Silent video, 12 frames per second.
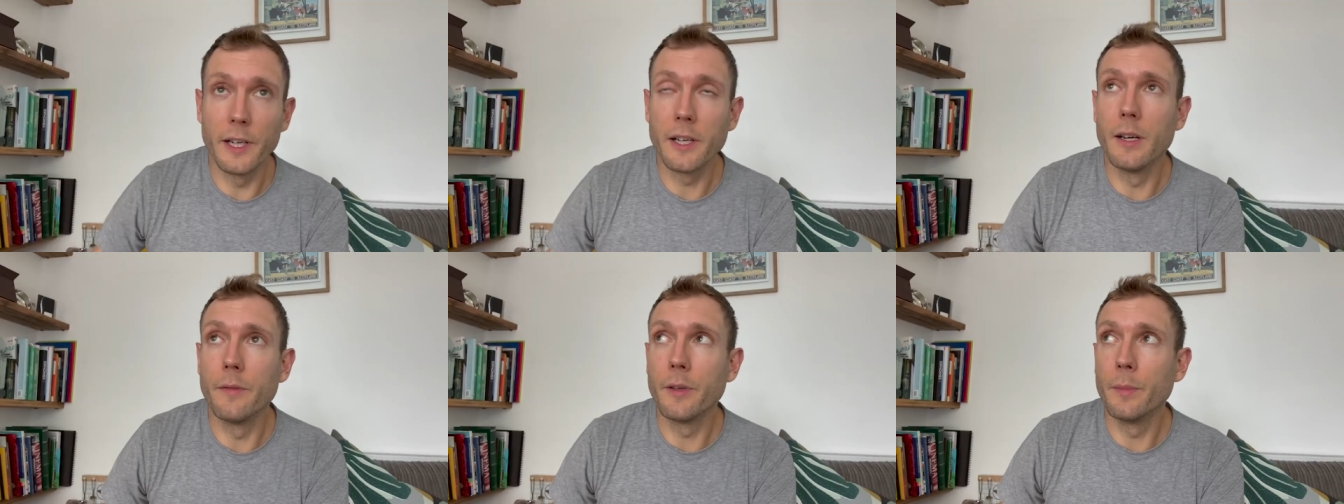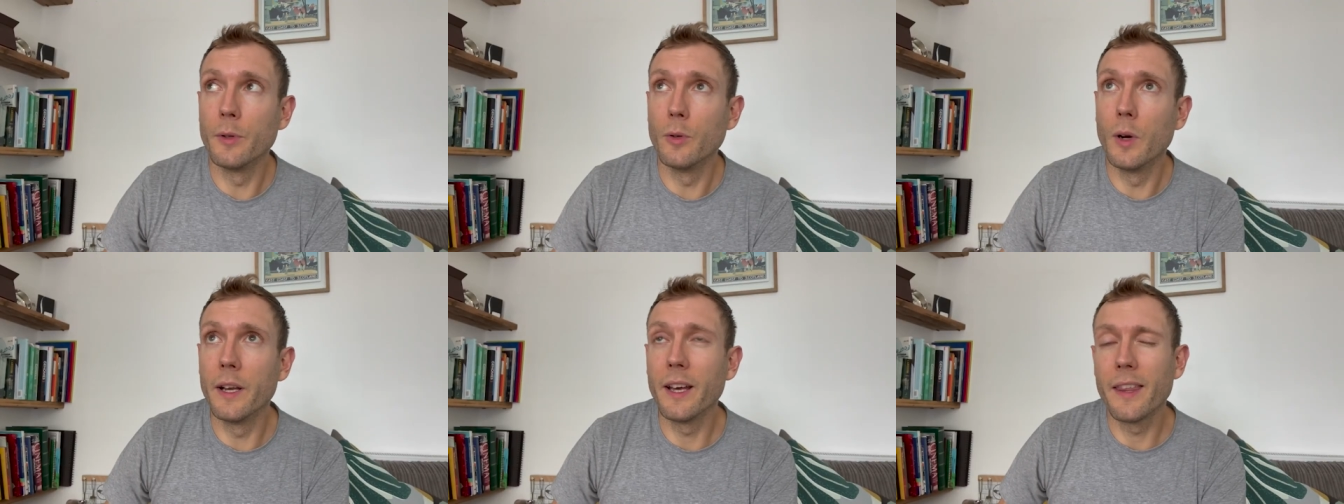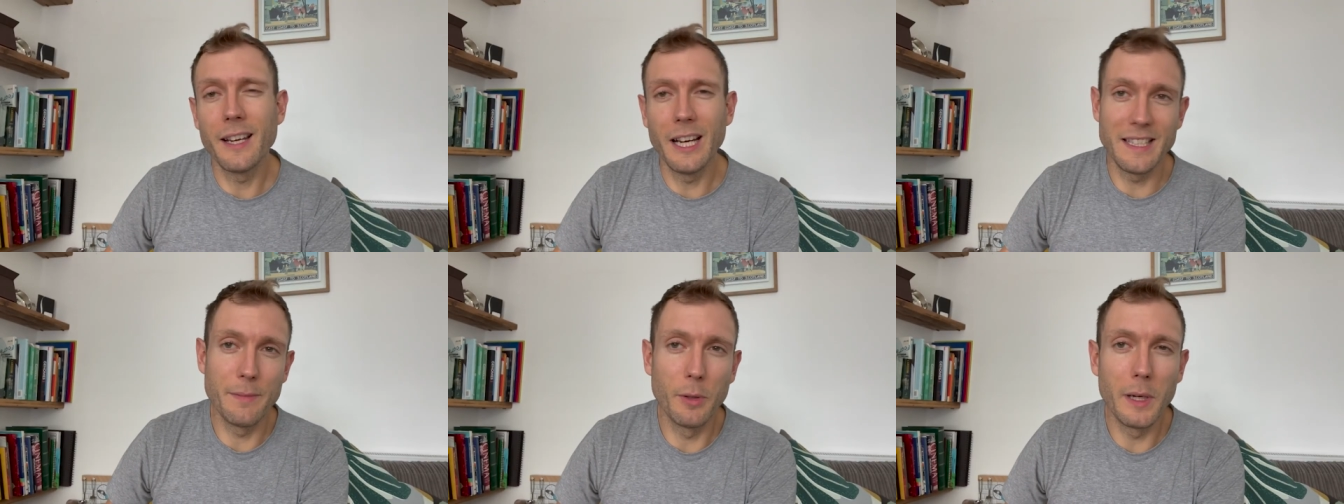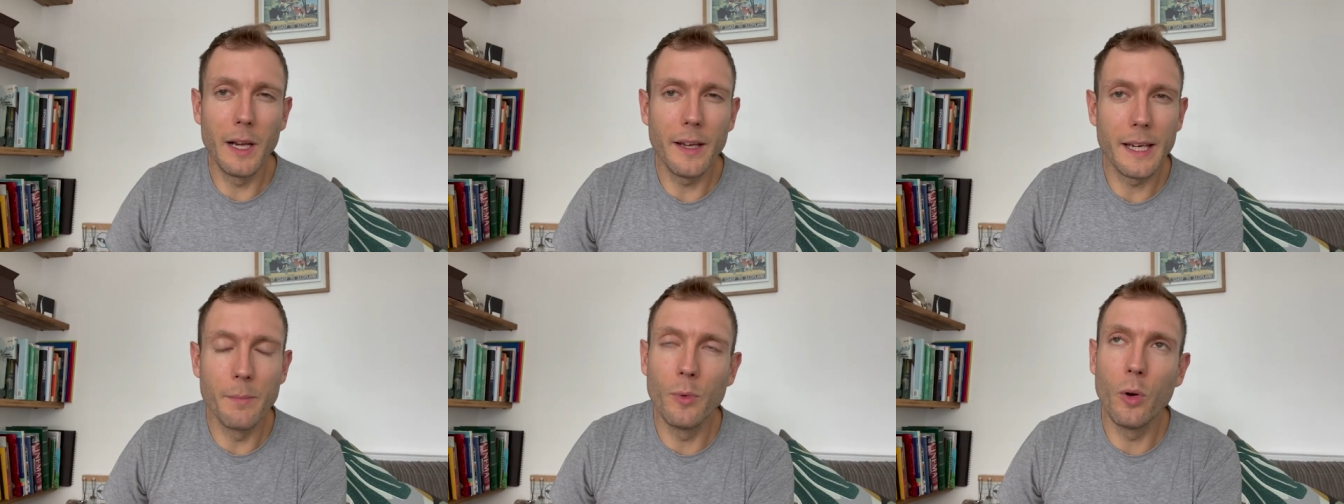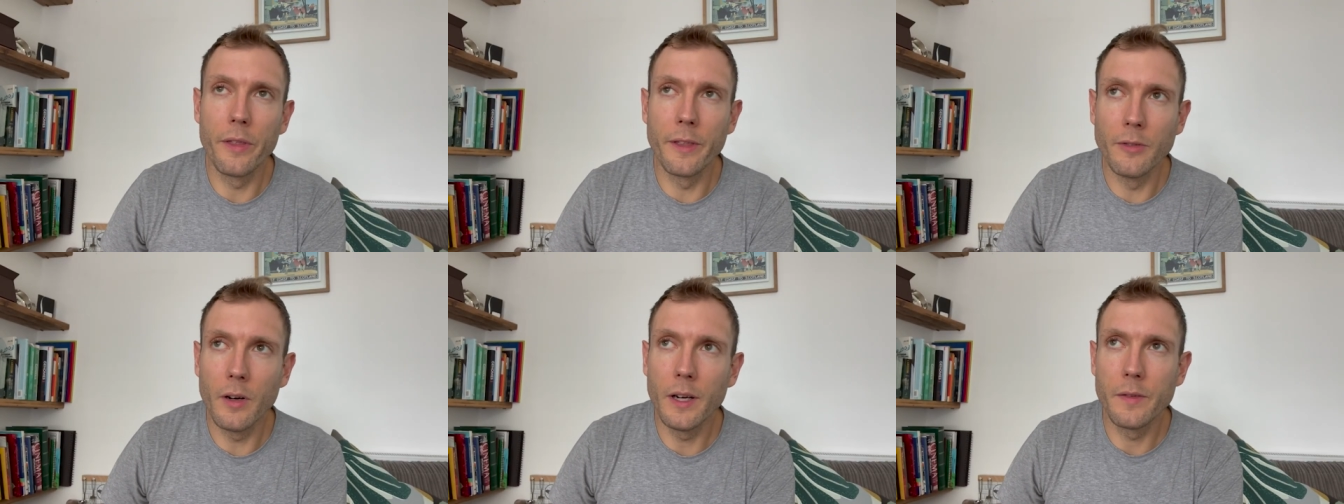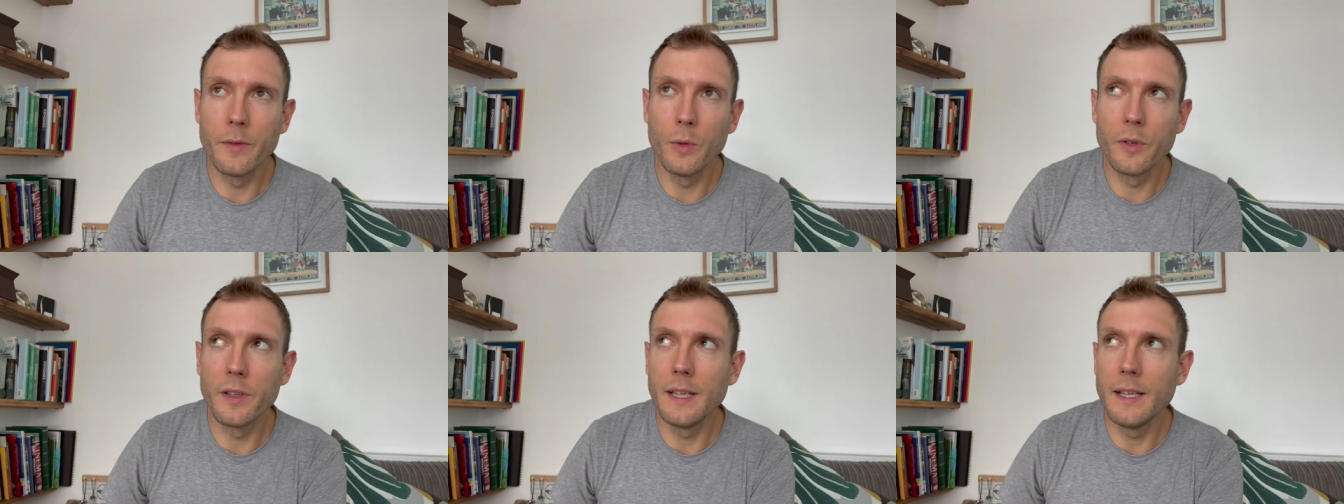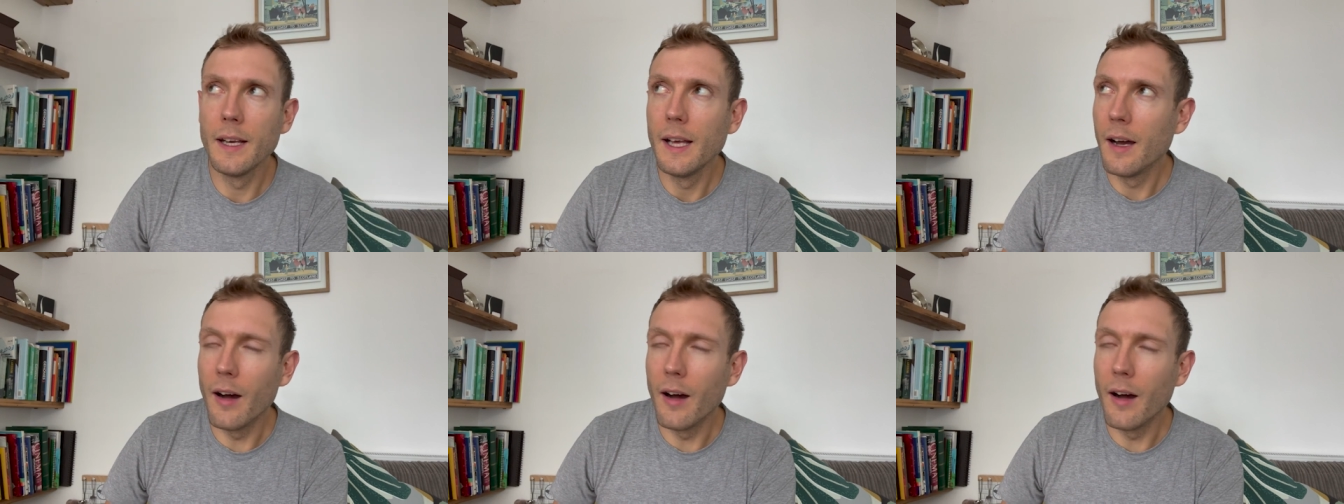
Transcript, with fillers: comfortable, and I think I actually probably like it more than the Ride 14.